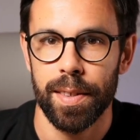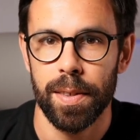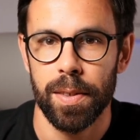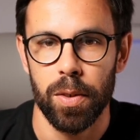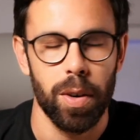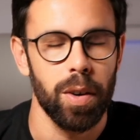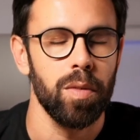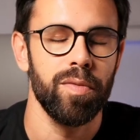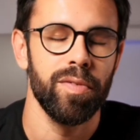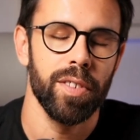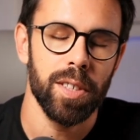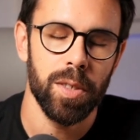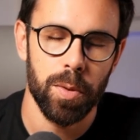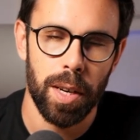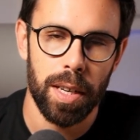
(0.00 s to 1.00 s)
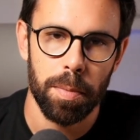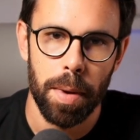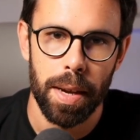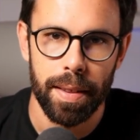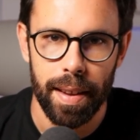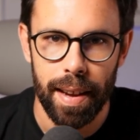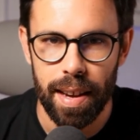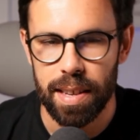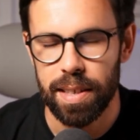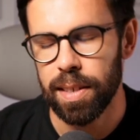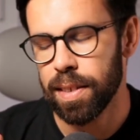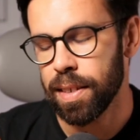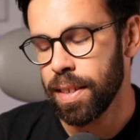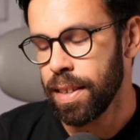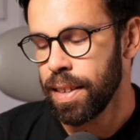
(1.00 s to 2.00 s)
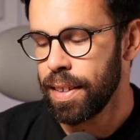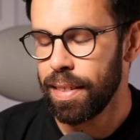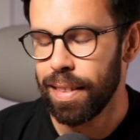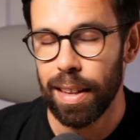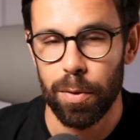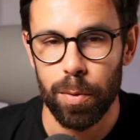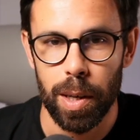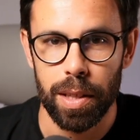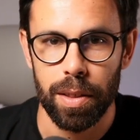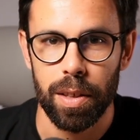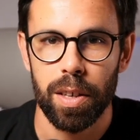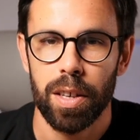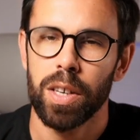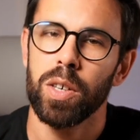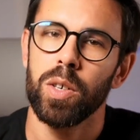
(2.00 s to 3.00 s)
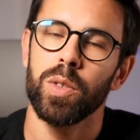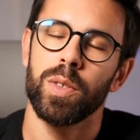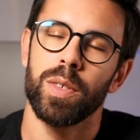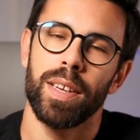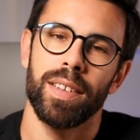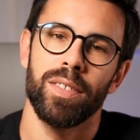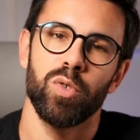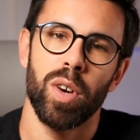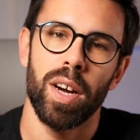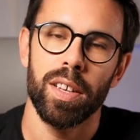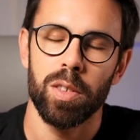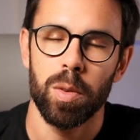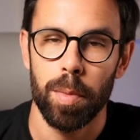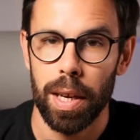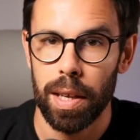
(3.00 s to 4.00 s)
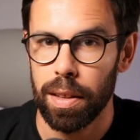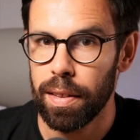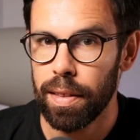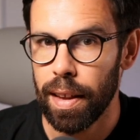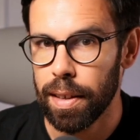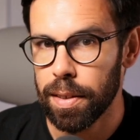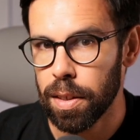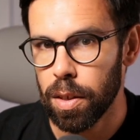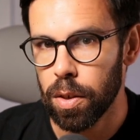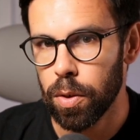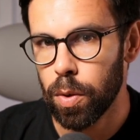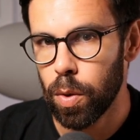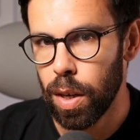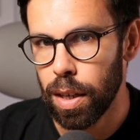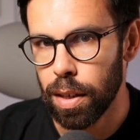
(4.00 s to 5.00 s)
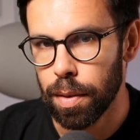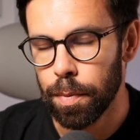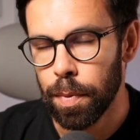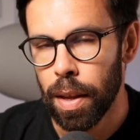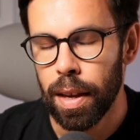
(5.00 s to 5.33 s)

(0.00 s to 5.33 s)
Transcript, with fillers: So I'll first write my test, then write the code and try to make the test go green.